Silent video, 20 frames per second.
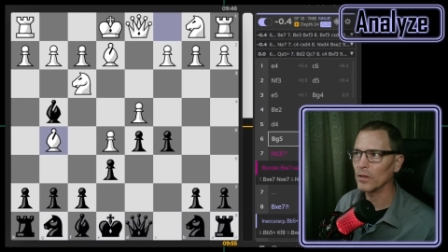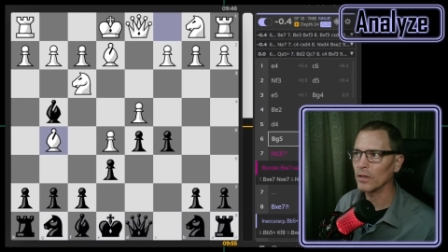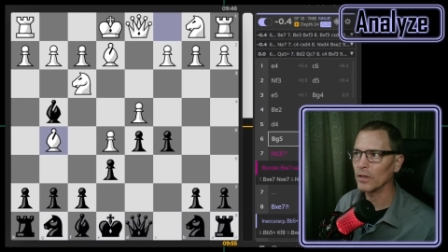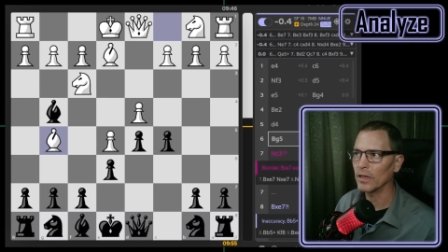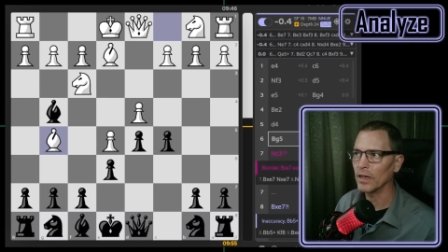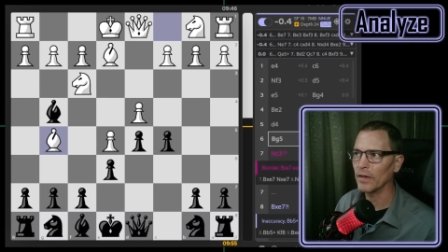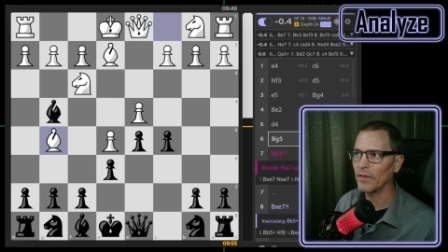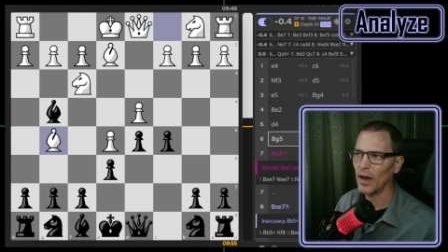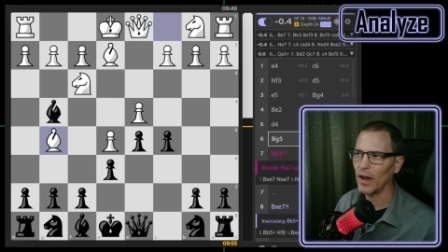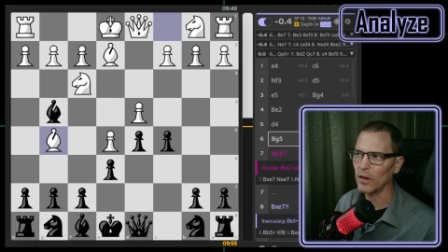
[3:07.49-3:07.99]

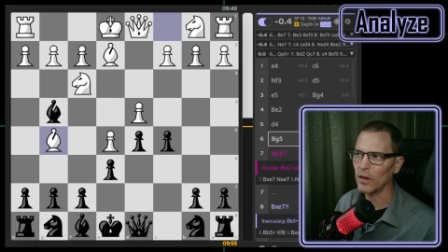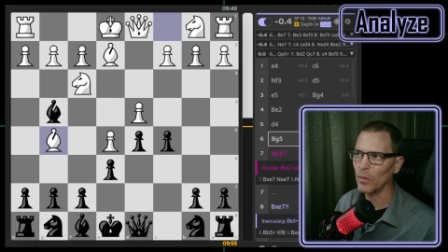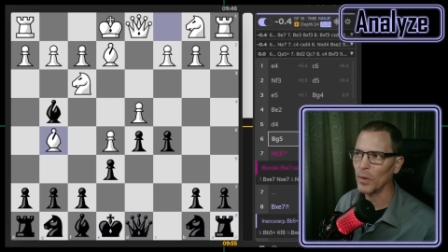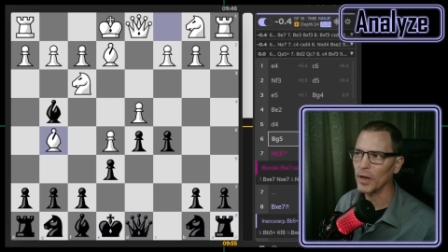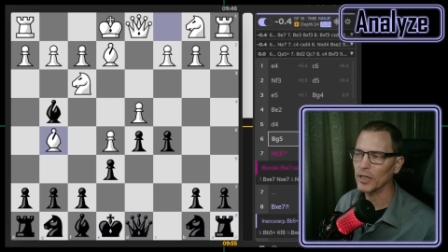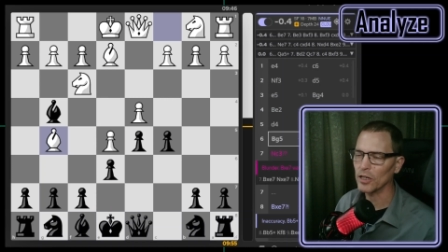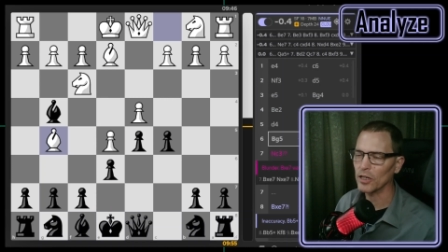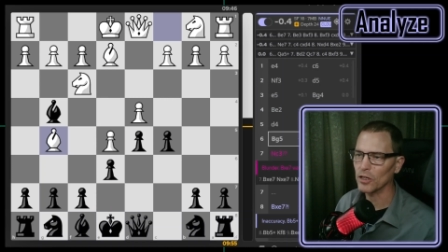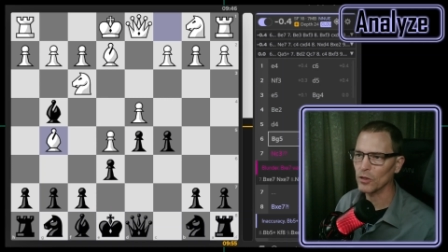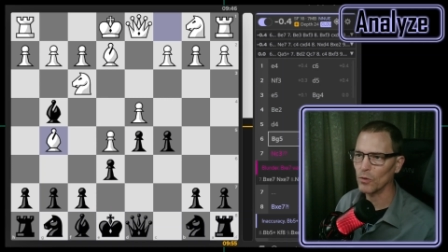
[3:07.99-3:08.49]
the
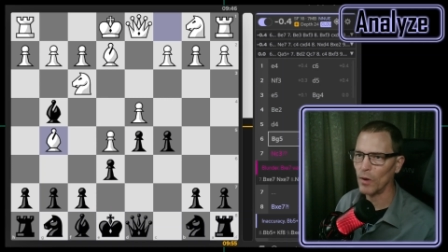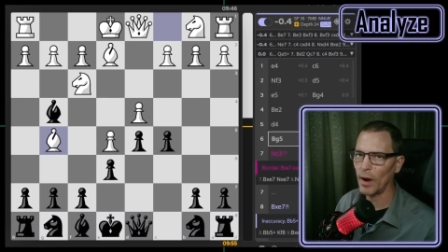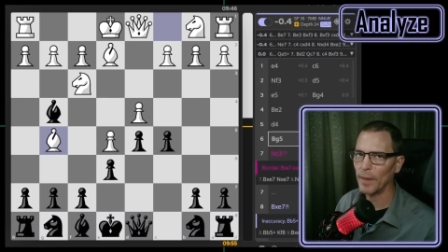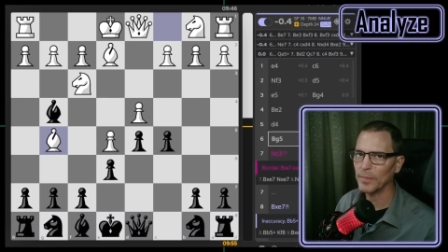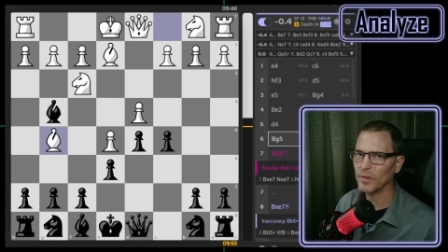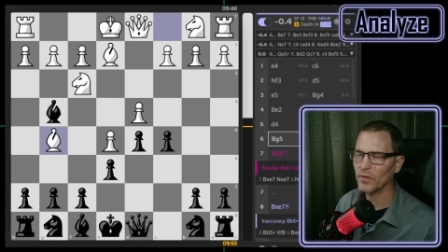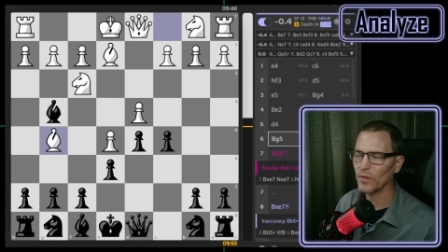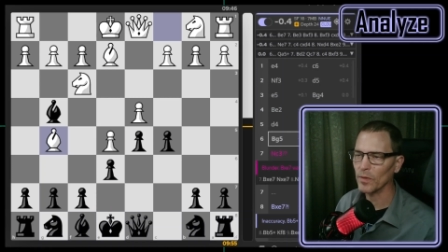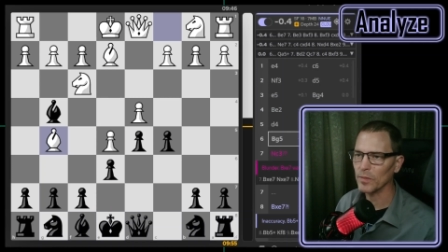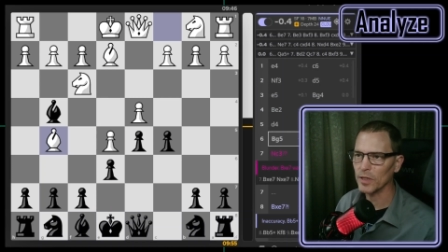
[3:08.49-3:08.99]
evaluation
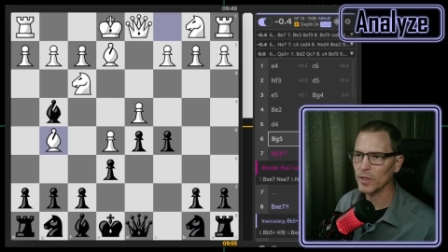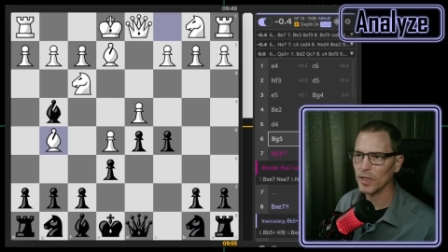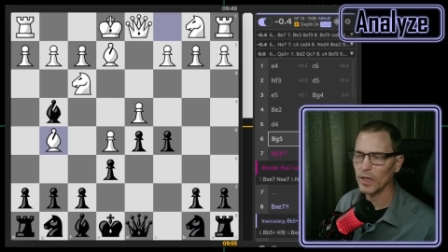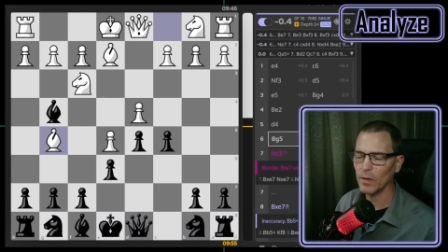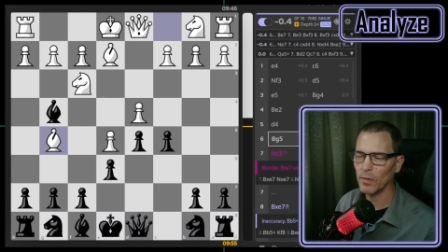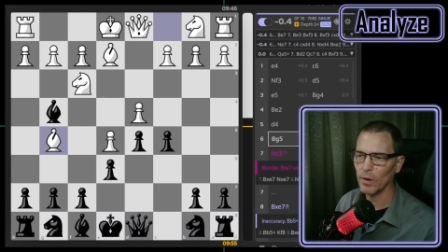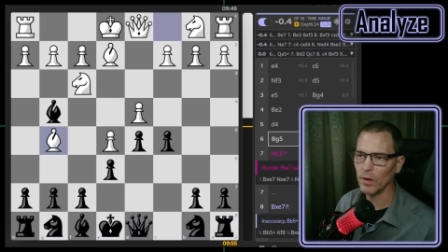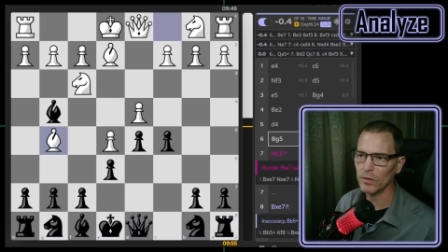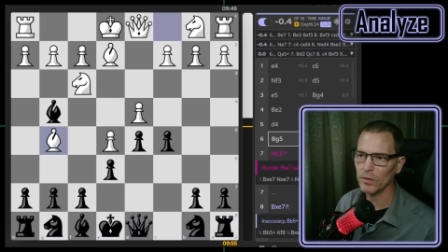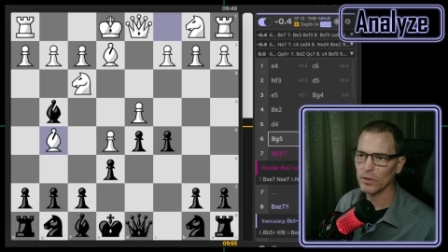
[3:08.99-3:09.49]
dropped from
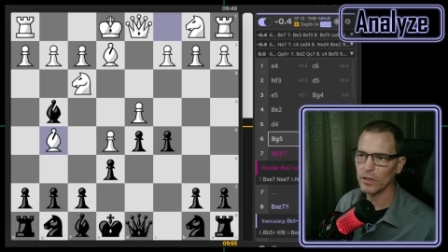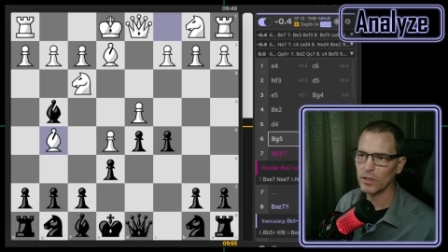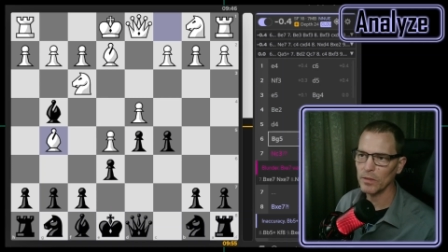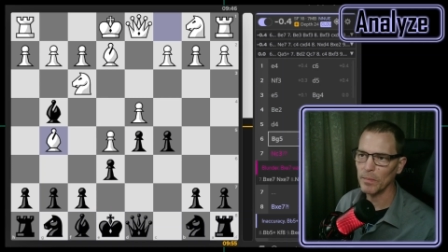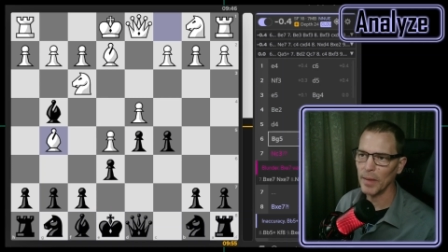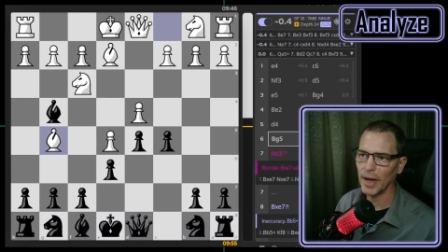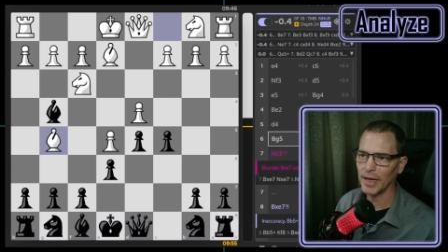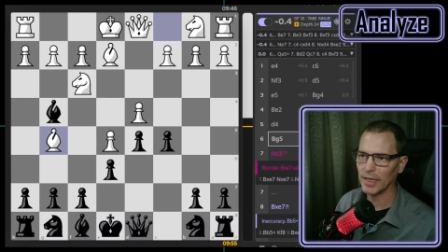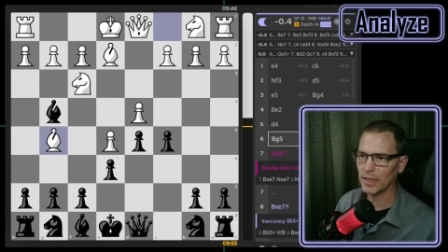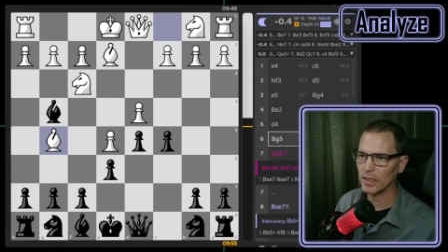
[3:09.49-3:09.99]
zeros to
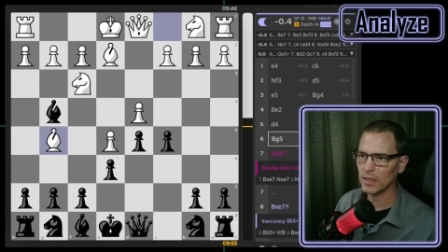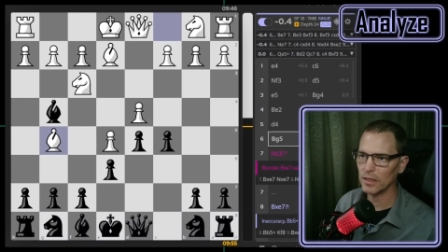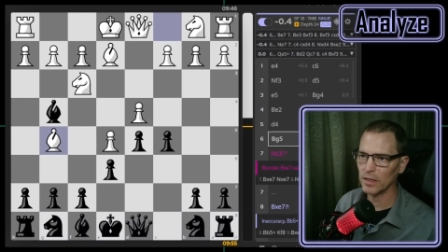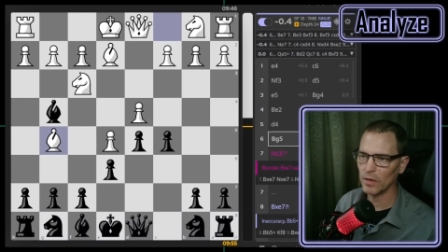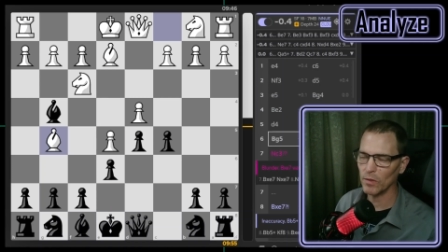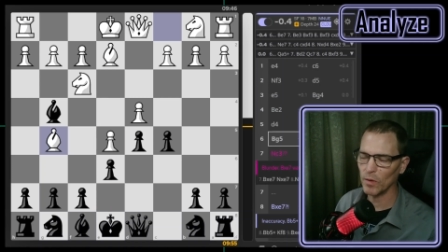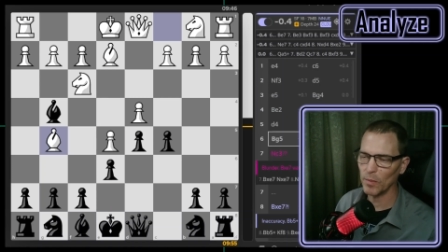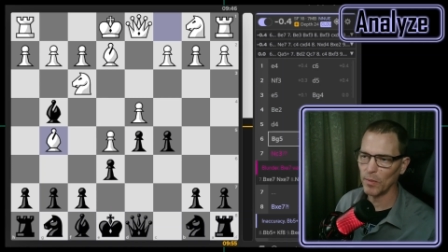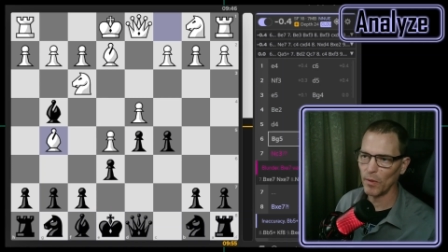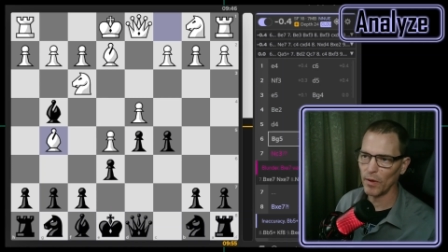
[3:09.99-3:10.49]
minus
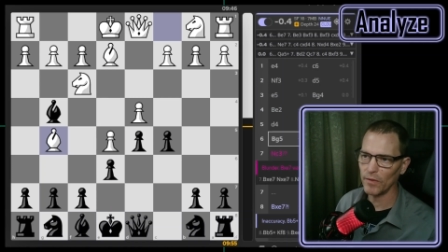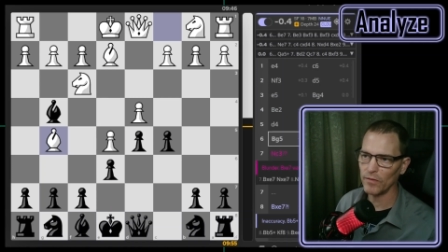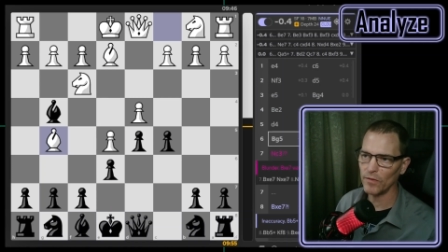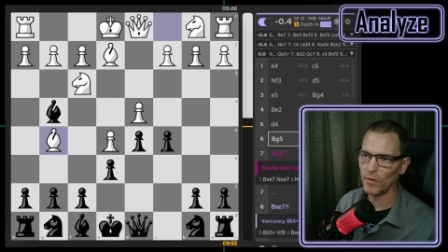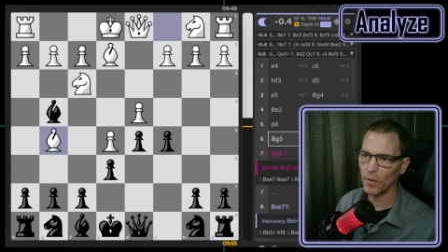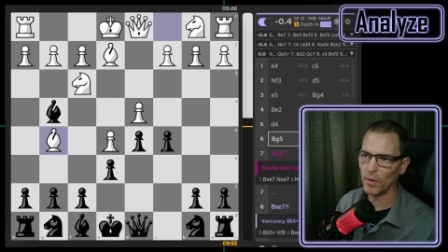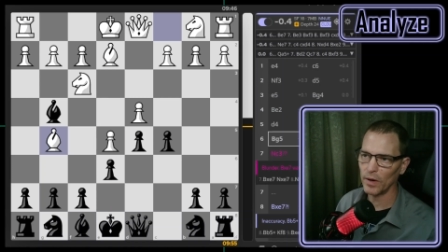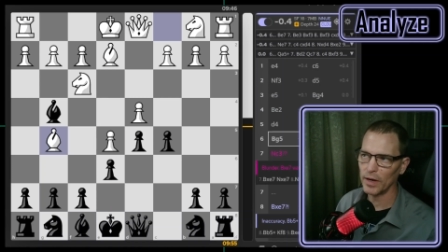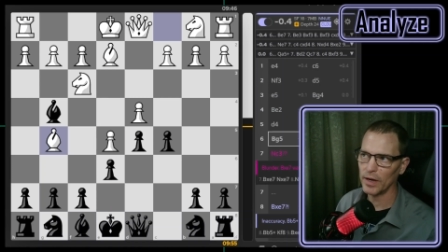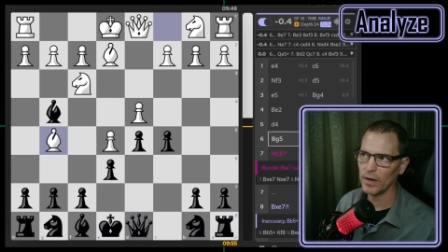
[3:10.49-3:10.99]

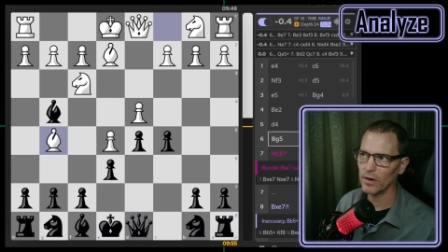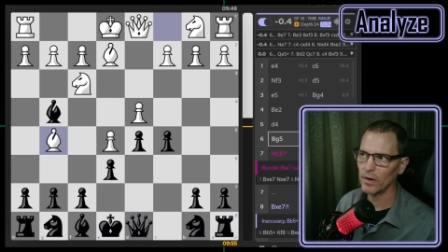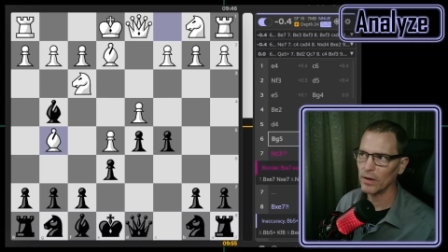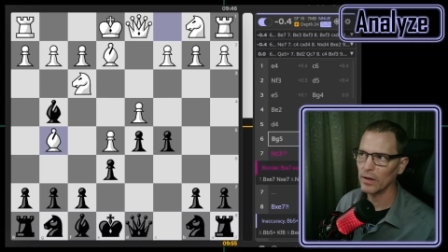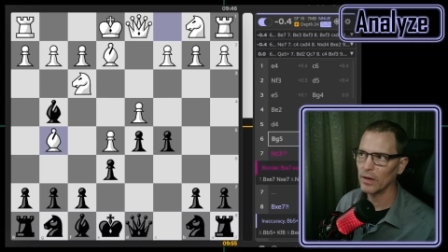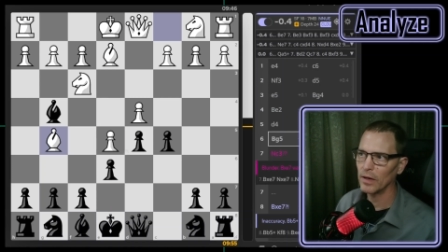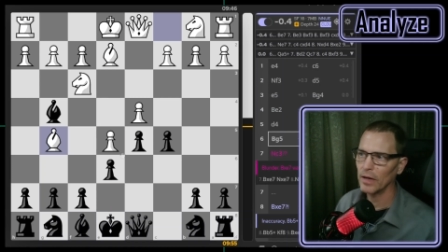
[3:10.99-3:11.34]
0.4 here.